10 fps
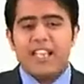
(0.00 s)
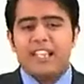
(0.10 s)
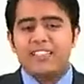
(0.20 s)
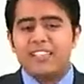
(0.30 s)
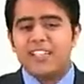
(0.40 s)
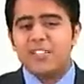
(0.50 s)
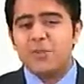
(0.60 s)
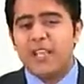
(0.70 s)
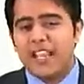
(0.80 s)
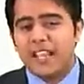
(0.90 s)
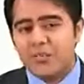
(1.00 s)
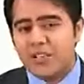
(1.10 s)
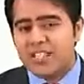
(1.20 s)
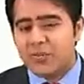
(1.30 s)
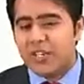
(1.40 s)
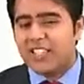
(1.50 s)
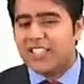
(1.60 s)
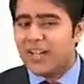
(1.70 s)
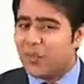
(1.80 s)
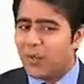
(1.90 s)
x raised to n plus
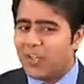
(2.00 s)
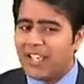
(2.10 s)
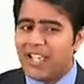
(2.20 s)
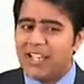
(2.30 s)
1 upon